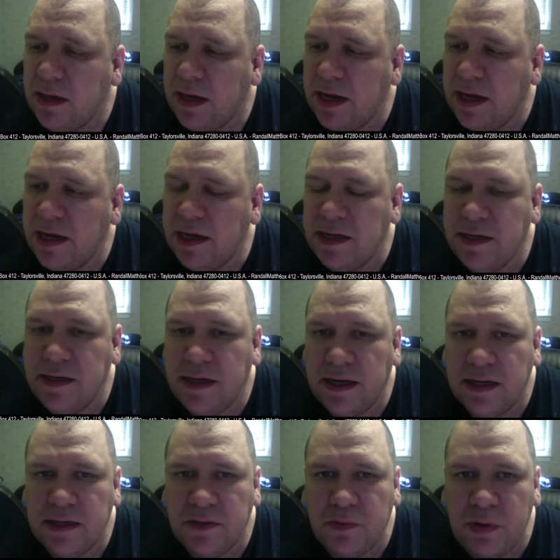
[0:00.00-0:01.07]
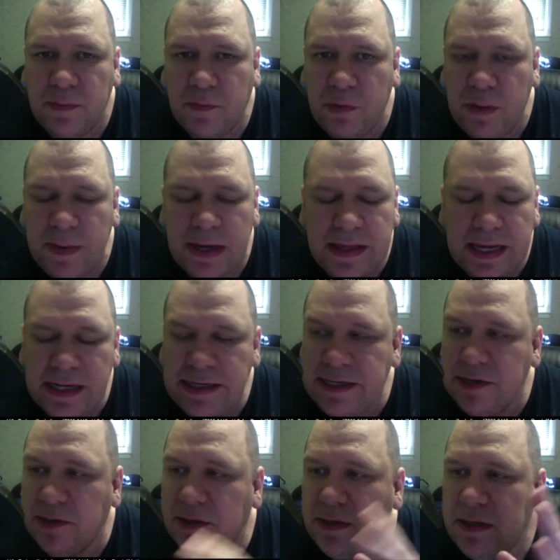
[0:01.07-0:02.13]
and uh, so we we made that
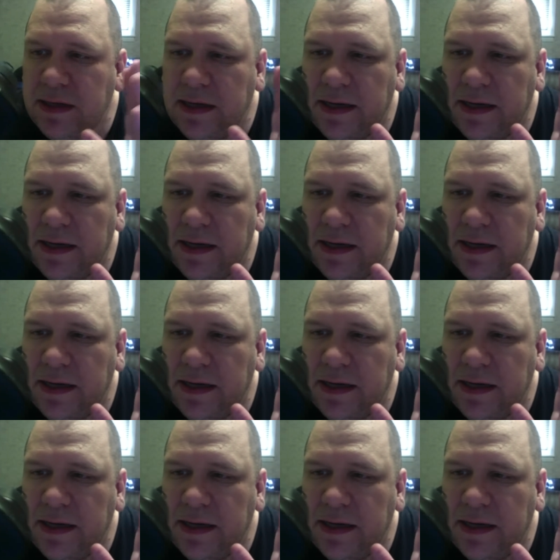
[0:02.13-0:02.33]
deal.